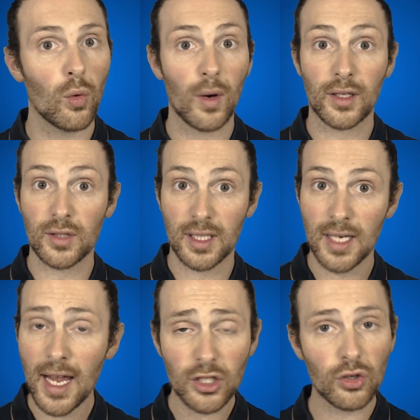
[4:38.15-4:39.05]
Whether it's a
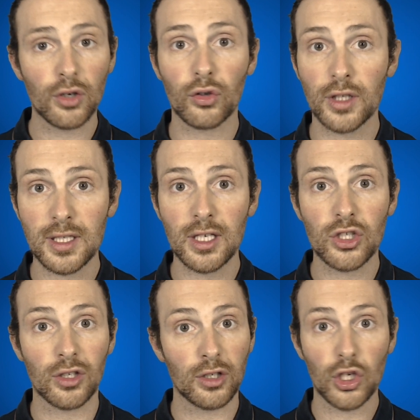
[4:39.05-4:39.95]
yes or a no
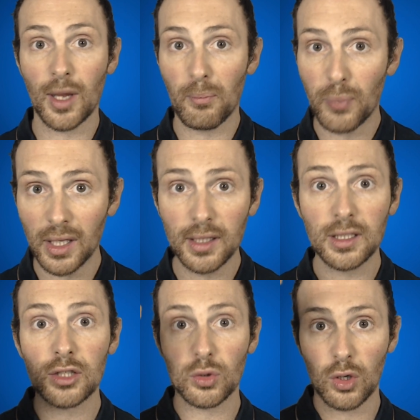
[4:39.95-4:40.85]
decision, the
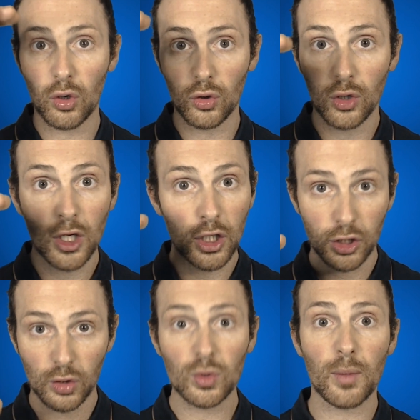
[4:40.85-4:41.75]
ability to go
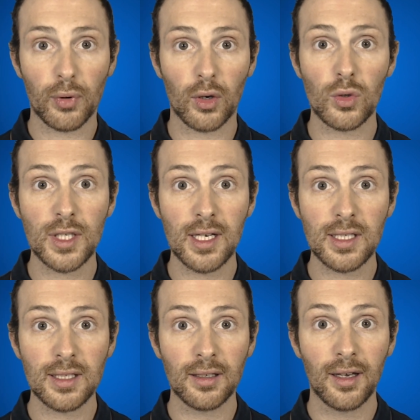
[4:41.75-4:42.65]
through the process